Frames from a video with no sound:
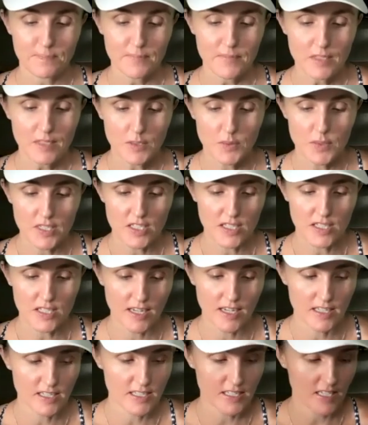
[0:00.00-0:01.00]
with
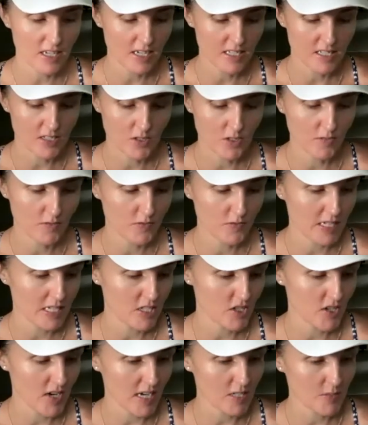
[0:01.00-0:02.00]
designers that I sort of
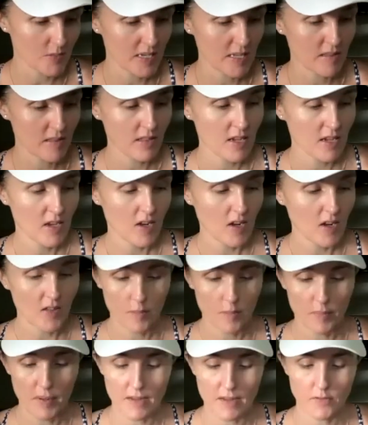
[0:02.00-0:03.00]
interact with on
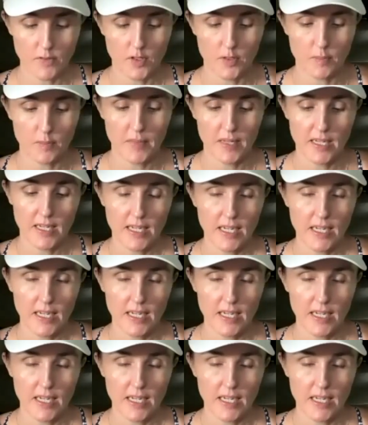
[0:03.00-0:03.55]
the platform.